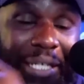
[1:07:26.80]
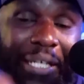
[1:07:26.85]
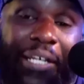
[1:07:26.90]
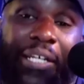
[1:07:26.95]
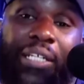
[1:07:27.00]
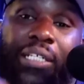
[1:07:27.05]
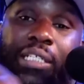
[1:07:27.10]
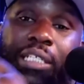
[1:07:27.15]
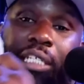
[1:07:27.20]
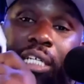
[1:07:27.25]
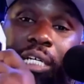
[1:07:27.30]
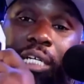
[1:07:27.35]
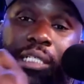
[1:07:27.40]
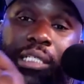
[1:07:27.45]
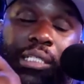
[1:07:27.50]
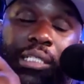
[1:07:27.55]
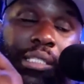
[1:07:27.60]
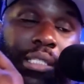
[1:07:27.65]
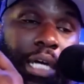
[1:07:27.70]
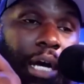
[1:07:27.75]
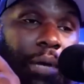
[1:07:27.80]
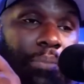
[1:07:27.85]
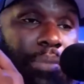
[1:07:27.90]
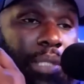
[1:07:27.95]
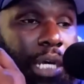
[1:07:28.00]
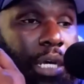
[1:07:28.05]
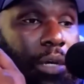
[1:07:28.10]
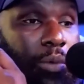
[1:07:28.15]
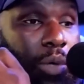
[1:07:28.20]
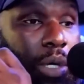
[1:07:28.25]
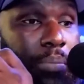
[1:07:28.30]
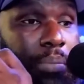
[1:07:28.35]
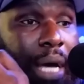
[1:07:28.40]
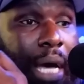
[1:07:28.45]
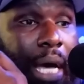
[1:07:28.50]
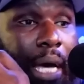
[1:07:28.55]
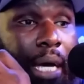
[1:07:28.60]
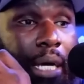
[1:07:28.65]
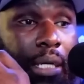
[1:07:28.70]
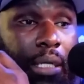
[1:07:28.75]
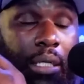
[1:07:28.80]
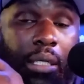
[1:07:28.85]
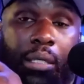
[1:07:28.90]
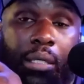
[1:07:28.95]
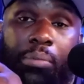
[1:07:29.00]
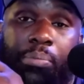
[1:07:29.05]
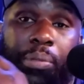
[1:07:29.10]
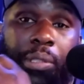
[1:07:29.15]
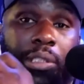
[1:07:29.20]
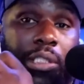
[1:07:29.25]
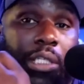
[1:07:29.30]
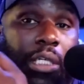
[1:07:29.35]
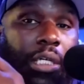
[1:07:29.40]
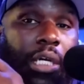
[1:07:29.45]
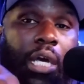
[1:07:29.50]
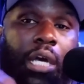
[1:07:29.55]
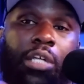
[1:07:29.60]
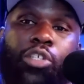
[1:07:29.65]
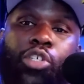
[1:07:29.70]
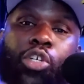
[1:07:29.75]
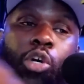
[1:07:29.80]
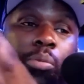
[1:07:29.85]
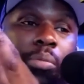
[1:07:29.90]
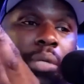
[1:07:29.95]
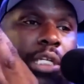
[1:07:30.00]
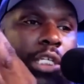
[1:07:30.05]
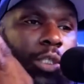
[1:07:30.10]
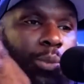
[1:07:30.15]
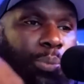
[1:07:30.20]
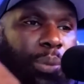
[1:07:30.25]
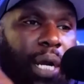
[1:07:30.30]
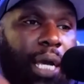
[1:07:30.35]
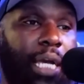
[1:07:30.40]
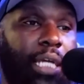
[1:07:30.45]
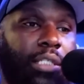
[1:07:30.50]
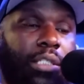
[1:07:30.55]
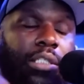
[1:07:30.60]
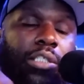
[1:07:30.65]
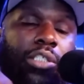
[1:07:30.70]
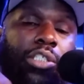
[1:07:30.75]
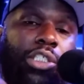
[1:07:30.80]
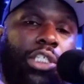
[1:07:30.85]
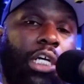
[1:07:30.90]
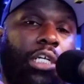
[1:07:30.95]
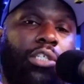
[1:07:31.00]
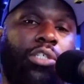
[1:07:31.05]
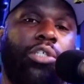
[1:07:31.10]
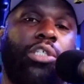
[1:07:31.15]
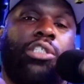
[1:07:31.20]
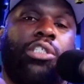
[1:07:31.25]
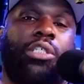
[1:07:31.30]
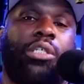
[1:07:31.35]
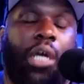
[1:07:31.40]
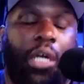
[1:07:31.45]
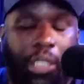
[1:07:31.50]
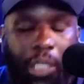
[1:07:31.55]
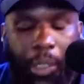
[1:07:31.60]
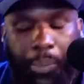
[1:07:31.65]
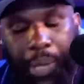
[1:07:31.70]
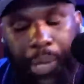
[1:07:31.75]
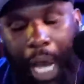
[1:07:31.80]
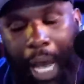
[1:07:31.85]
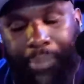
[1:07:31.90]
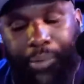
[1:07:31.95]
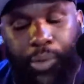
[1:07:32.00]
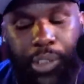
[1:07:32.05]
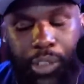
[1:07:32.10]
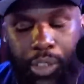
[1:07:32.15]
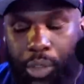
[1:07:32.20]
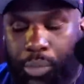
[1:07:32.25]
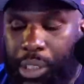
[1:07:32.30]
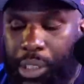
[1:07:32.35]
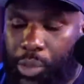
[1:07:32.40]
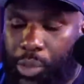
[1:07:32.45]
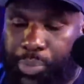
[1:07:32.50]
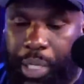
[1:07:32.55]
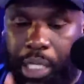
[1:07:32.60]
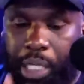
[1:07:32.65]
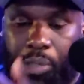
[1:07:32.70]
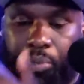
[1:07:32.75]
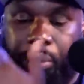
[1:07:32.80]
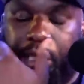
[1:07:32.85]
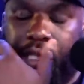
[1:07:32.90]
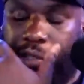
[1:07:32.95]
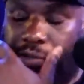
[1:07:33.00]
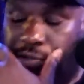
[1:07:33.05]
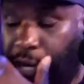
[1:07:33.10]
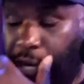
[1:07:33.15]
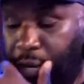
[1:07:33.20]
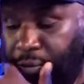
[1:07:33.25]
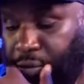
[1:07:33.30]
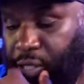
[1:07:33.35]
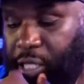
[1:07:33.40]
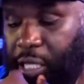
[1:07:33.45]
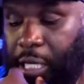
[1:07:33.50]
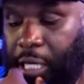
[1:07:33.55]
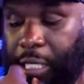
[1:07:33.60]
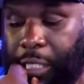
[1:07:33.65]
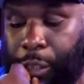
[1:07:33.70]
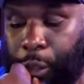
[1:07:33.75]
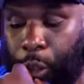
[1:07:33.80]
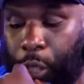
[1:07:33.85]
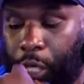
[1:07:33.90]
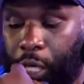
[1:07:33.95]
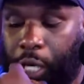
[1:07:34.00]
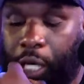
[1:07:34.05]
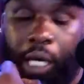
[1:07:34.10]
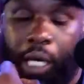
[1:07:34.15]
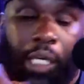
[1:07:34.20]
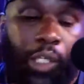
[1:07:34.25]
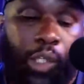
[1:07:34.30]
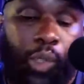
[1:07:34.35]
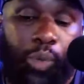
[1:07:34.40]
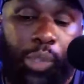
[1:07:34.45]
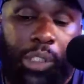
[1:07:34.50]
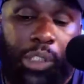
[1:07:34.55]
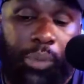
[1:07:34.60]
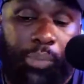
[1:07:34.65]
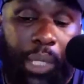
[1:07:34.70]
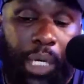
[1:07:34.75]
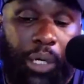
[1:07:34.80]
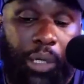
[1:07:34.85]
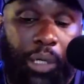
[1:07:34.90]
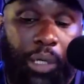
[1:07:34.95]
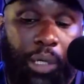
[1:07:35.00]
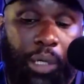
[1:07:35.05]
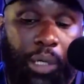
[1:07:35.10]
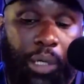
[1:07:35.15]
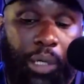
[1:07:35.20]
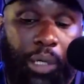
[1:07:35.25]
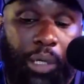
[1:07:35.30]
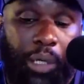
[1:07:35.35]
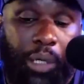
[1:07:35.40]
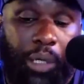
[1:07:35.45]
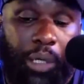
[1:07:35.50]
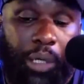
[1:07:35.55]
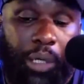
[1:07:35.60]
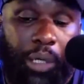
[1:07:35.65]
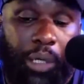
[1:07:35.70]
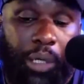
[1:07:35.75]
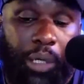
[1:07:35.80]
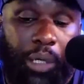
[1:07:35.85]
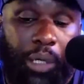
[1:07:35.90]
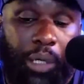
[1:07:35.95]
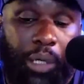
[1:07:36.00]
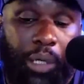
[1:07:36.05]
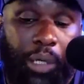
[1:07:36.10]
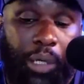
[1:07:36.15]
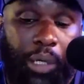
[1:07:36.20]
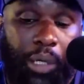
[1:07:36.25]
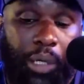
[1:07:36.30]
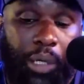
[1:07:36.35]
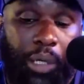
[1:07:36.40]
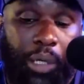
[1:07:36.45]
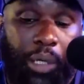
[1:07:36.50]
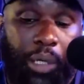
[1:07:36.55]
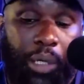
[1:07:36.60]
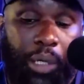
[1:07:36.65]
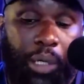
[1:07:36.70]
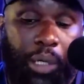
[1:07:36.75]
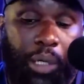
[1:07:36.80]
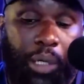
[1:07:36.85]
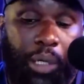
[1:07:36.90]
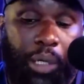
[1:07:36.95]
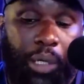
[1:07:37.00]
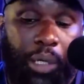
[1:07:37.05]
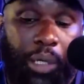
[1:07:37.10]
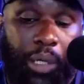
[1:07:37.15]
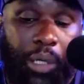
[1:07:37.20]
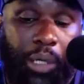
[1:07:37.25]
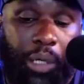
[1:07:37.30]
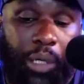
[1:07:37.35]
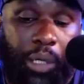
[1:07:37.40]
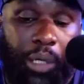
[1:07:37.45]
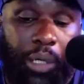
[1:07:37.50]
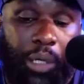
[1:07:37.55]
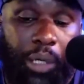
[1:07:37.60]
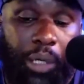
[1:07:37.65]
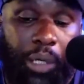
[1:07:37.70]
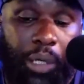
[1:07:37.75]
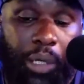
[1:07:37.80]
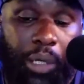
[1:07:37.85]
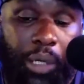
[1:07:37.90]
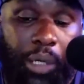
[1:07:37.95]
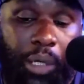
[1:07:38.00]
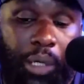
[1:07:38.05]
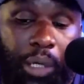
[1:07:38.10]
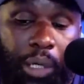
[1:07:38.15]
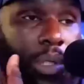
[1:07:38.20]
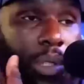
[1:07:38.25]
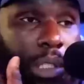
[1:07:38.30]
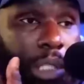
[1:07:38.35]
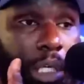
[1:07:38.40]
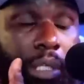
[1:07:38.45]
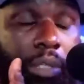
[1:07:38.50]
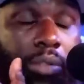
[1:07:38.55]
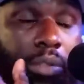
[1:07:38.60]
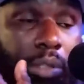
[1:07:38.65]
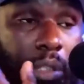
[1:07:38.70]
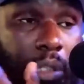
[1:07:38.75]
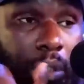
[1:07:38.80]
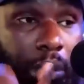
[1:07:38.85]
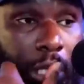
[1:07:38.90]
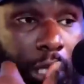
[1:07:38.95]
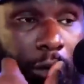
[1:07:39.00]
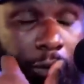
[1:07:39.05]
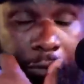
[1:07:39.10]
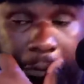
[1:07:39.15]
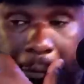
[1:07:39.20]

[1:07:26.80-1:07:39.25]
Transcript: This is up there with my prestige. Too many sprays is the problem with too many sprays with this fragrance is you will smell like you poured liquor, like you was sloppy and you just poured liquor on yourself.